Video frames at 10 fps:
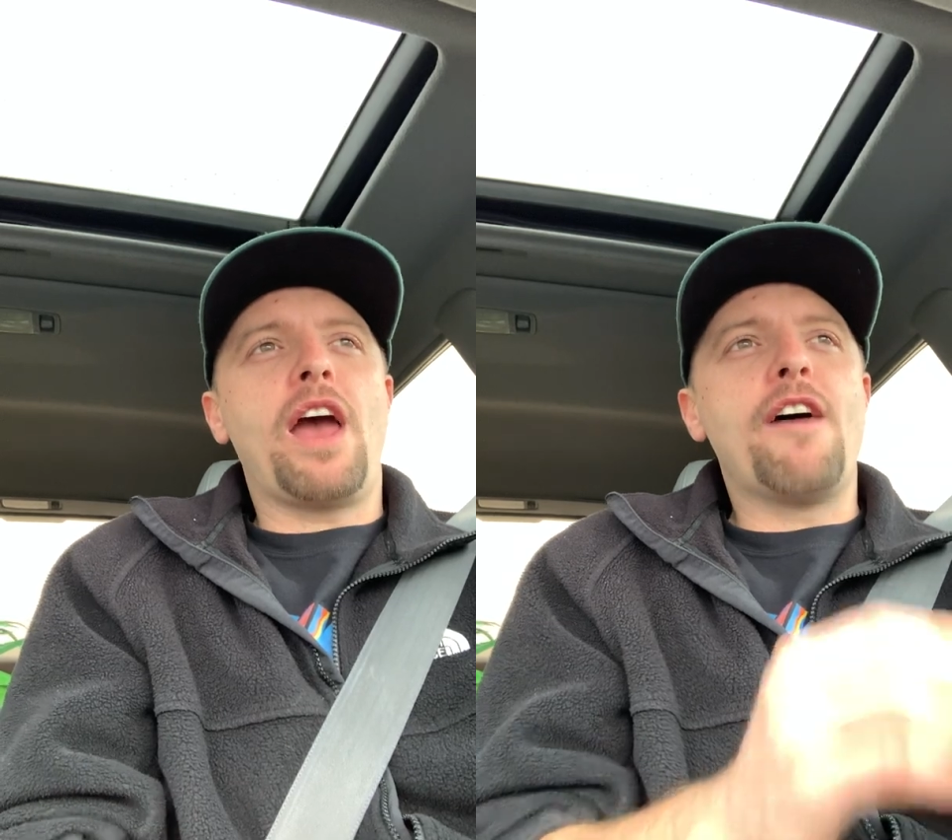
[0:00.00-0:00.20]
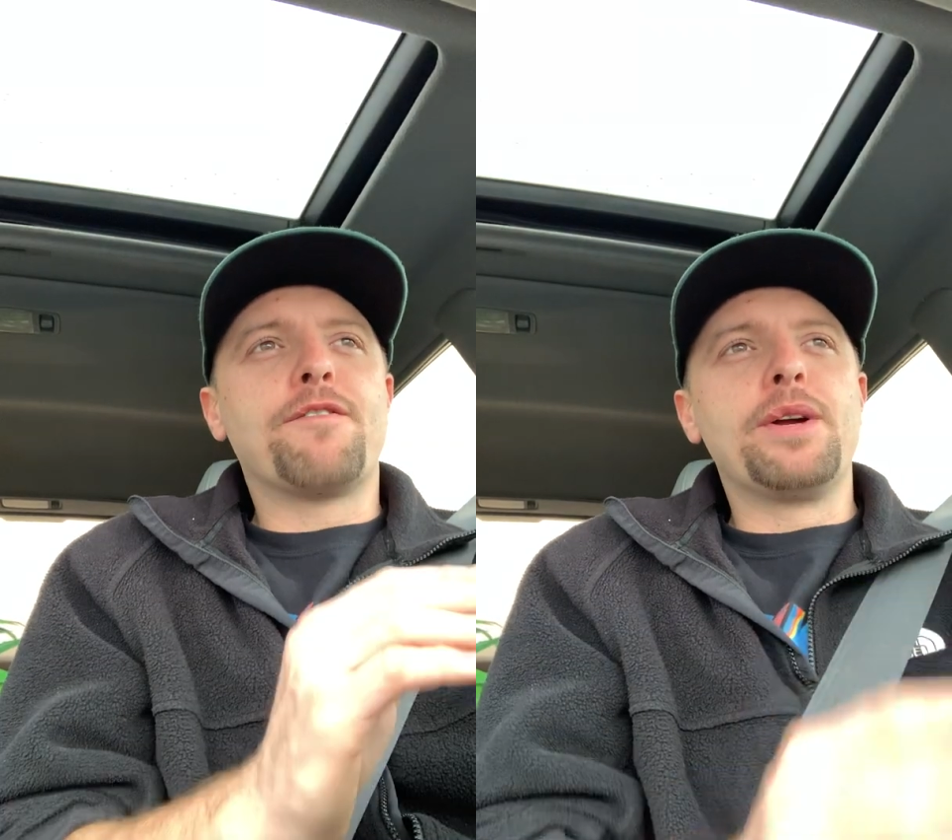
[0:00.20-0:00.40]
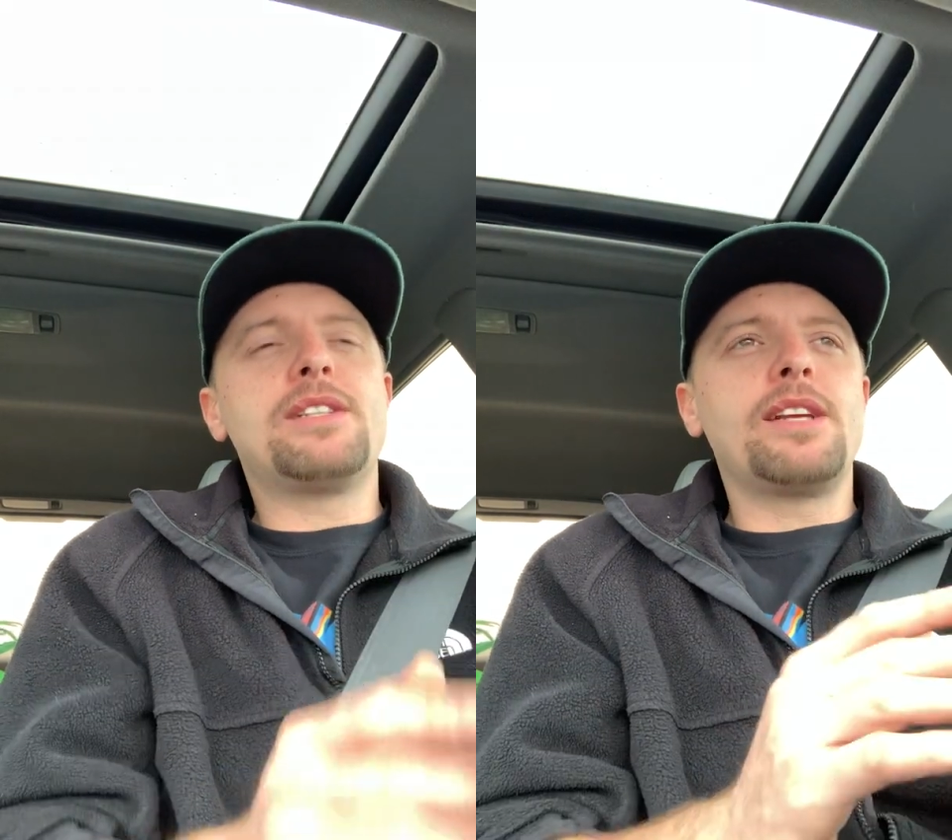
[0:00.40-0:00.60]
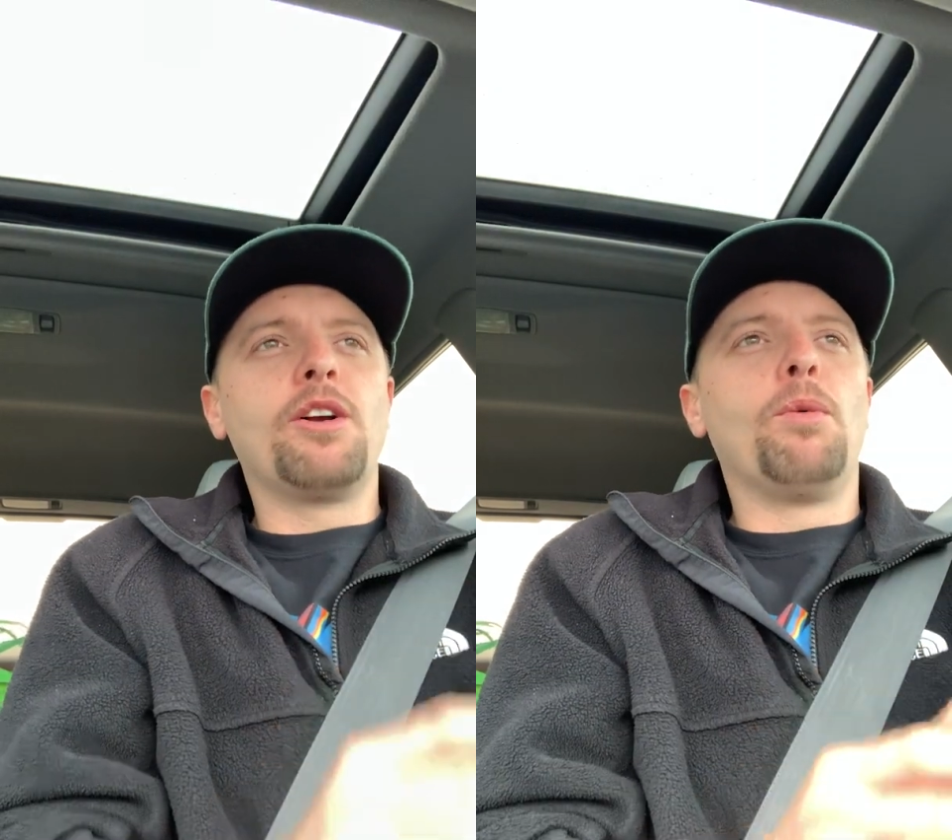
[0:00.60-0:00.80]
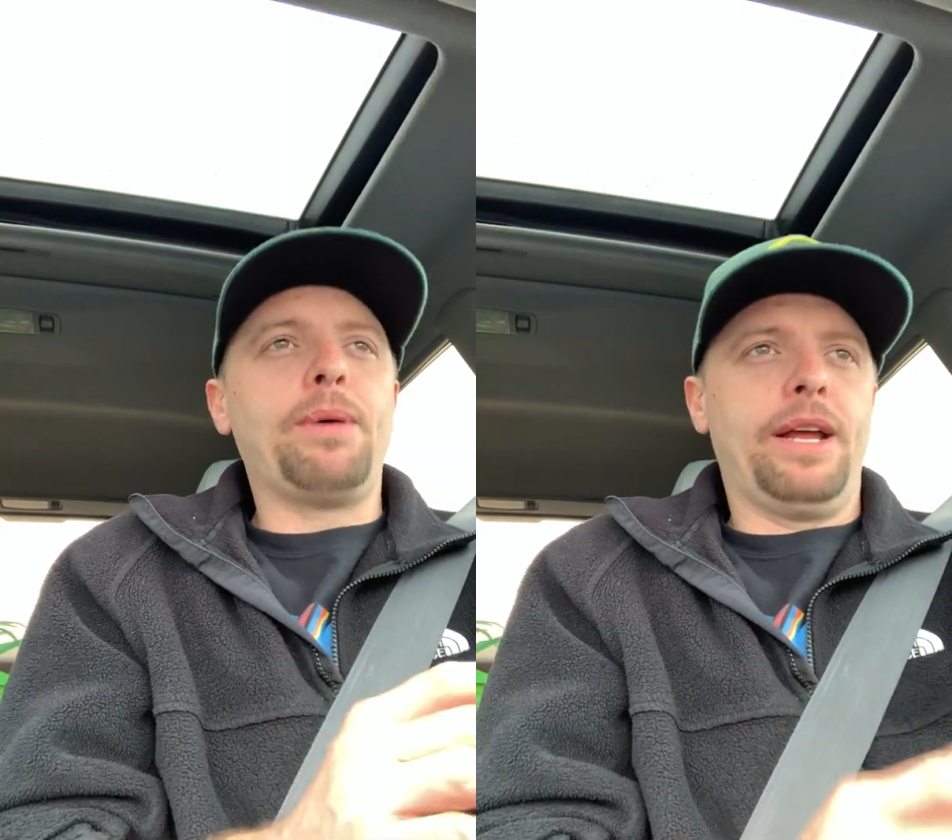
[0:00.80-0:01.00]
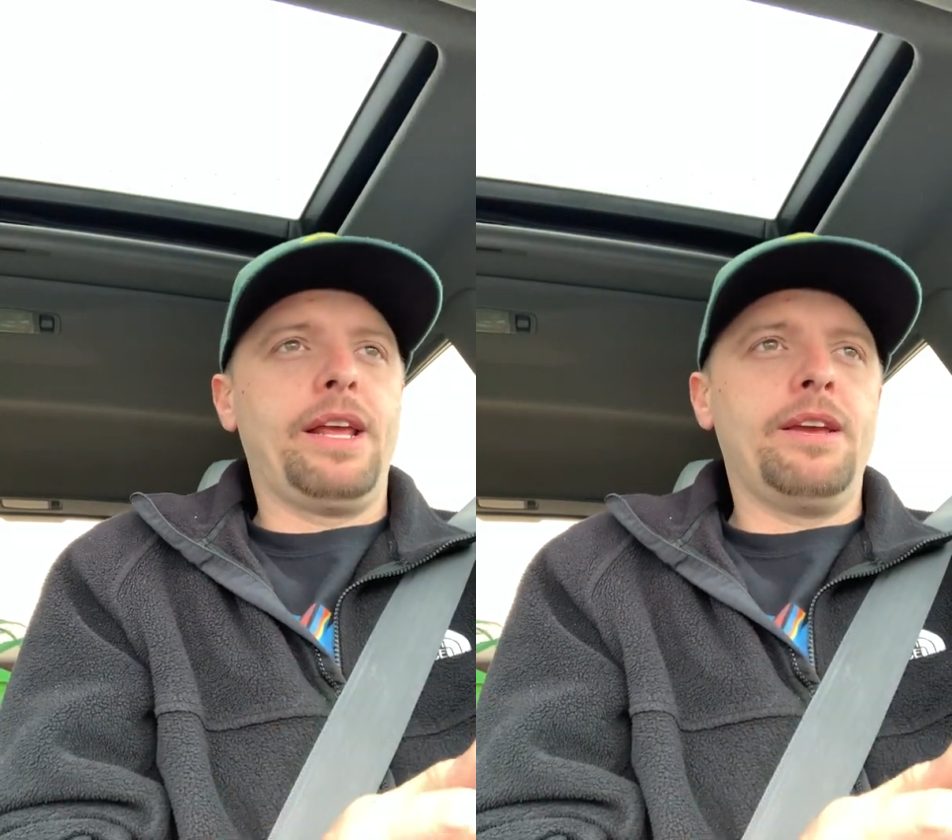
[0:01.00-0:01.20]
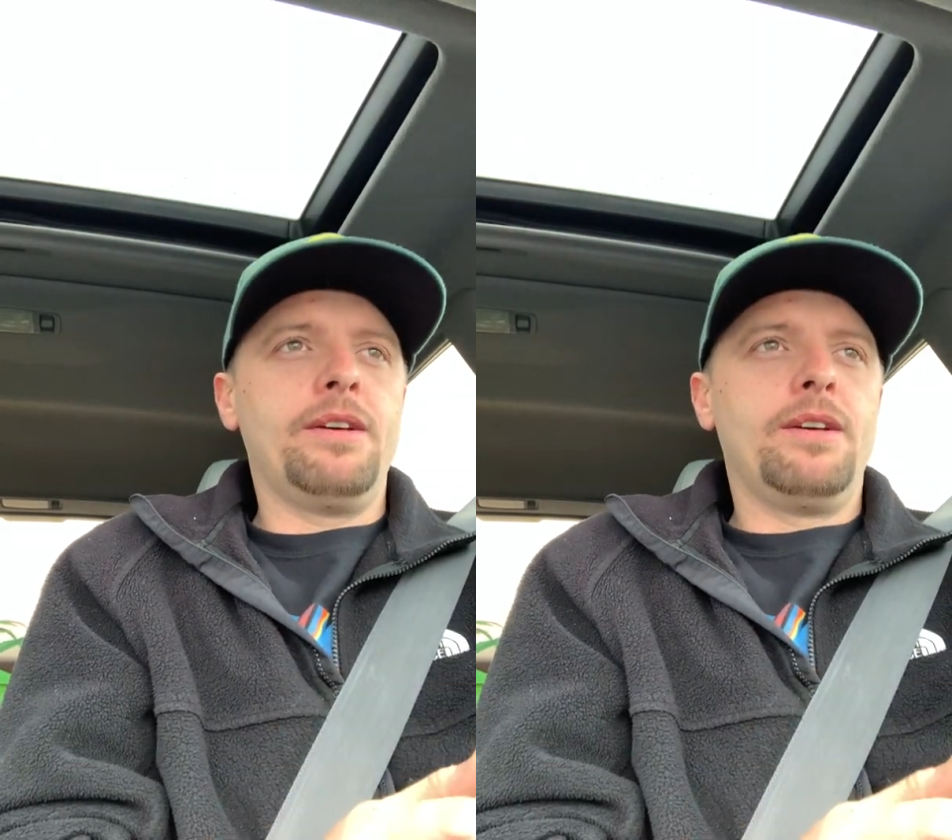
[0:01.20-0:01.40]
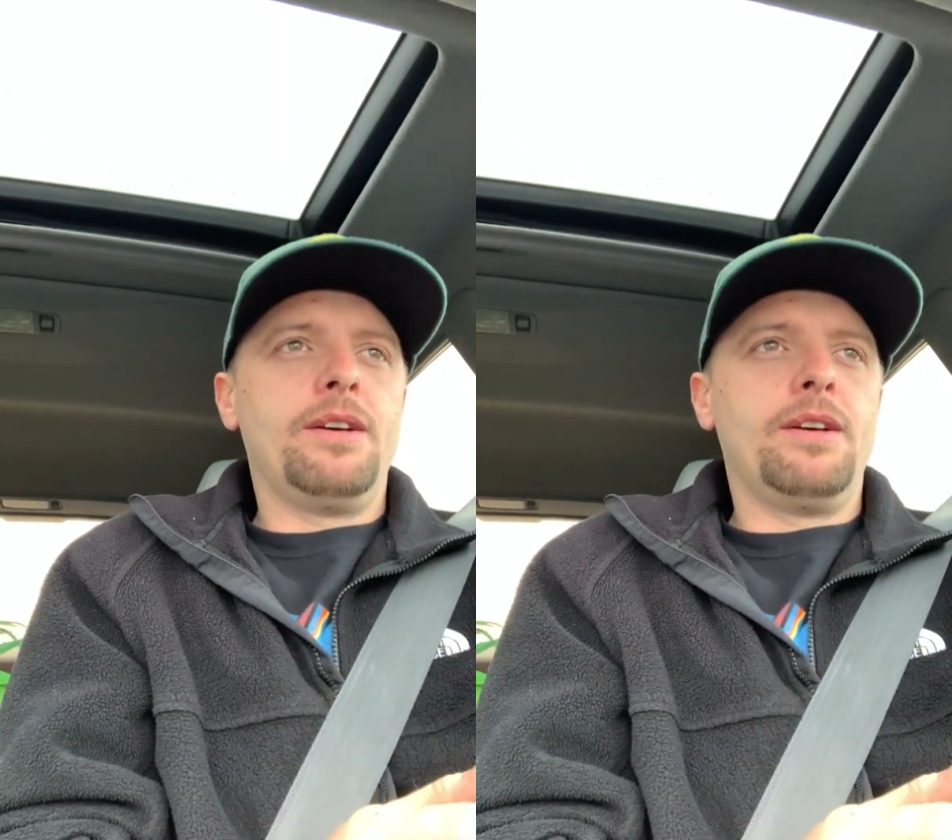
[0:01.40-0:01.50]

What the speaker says: every single penny,